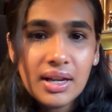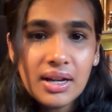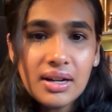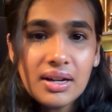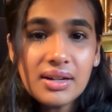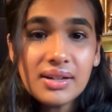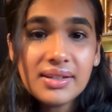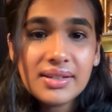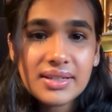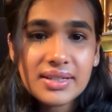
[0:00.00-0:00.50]

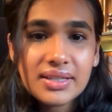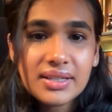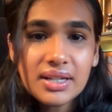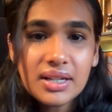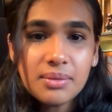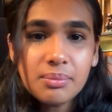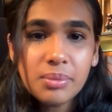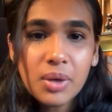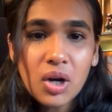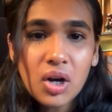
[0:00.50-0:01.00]
A
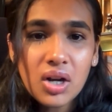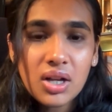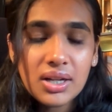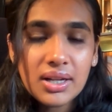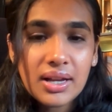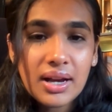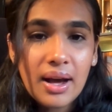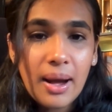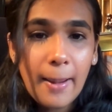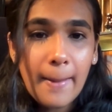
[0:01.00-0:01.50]
crystal ball,
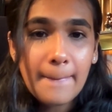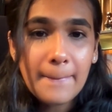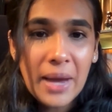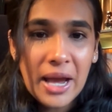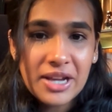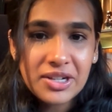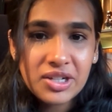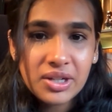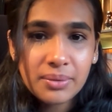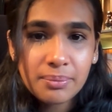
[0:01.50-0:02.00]
a
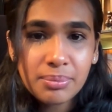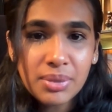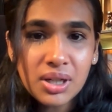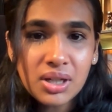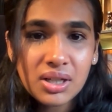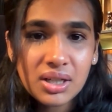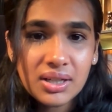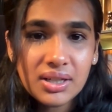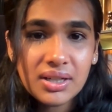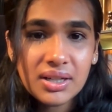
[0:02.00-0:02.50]
magic
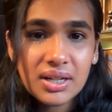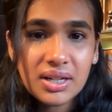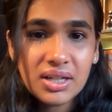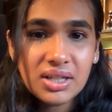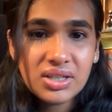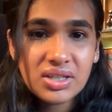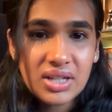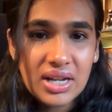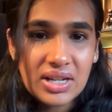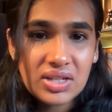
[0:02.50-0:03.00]
pearl, a
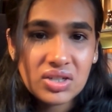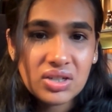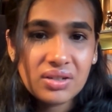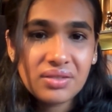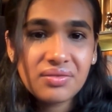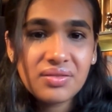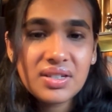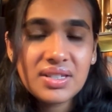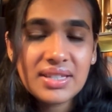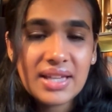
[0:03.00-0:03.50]
treasure
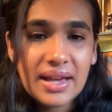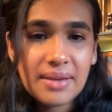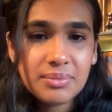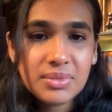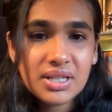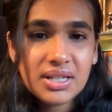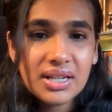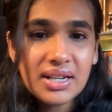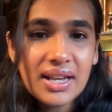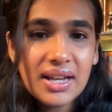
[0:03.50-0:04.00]
for Sam's
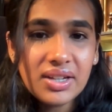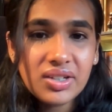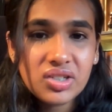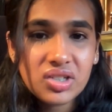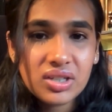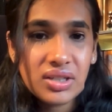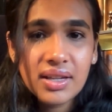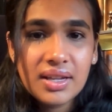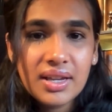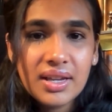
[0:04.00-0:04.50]

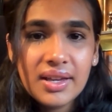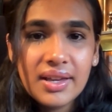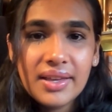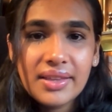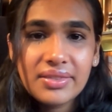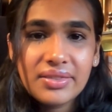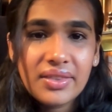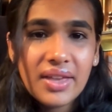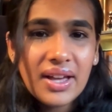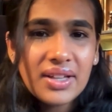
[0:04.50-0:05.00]
collection.
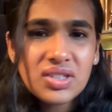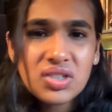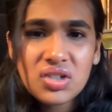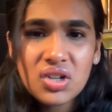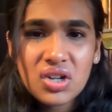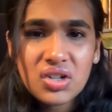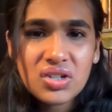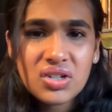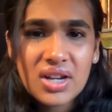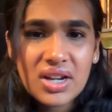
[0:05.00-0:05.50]
That's
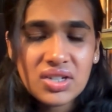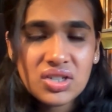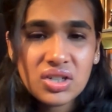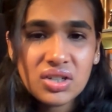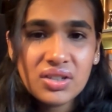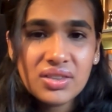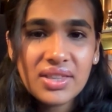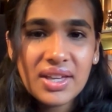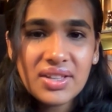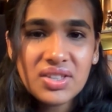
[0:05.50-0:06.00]
not
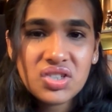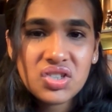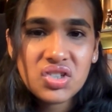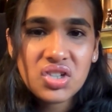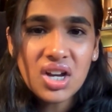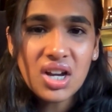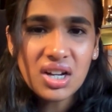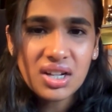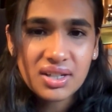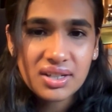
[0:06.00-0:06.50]
treasure, that's
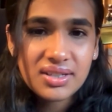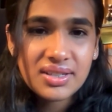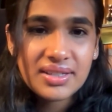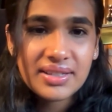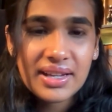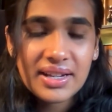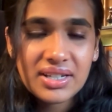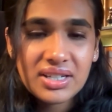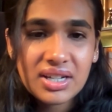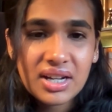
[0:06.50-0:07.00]
junk,
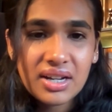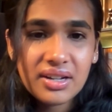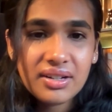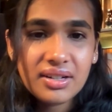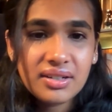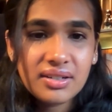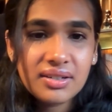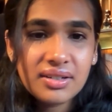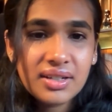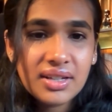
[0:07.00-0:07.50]
said
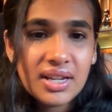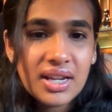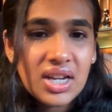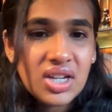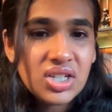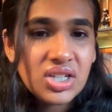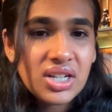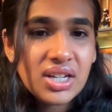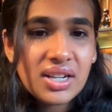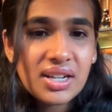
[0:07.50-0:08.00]
Dara.
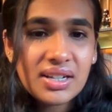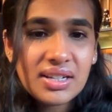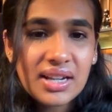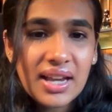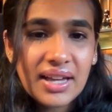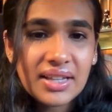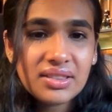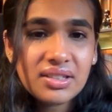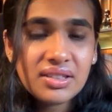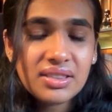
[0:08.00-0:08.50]
She didn't
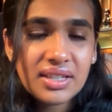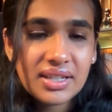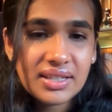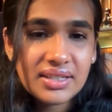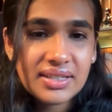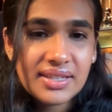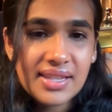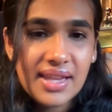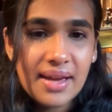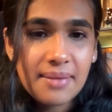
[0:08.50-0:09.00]
like the
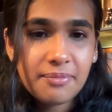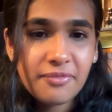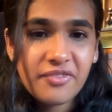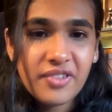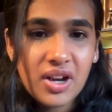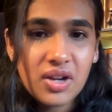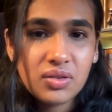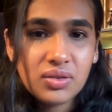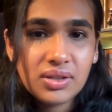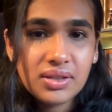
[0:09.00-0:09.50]
things Sam
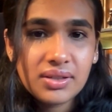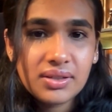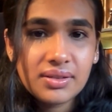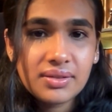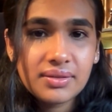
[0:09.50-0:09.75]
found.